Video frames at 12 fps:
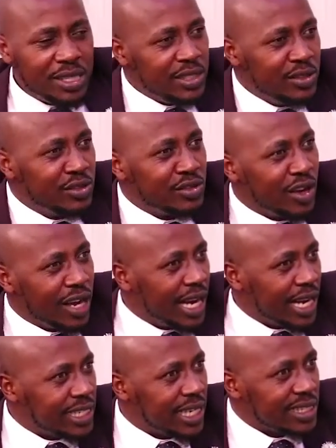these neutral
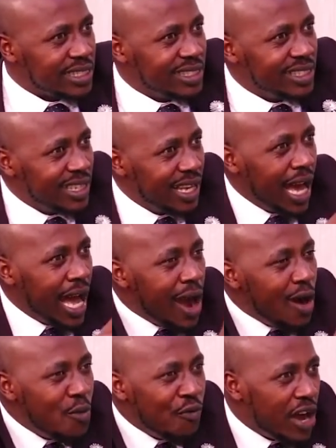characters,
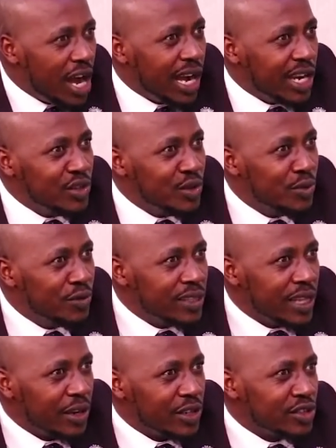how far can you move
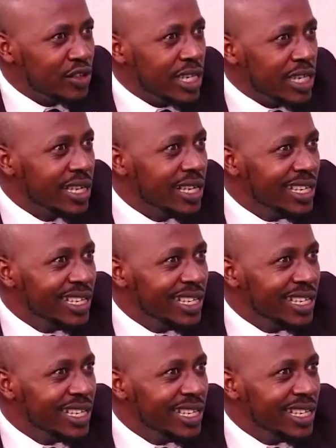with a trolley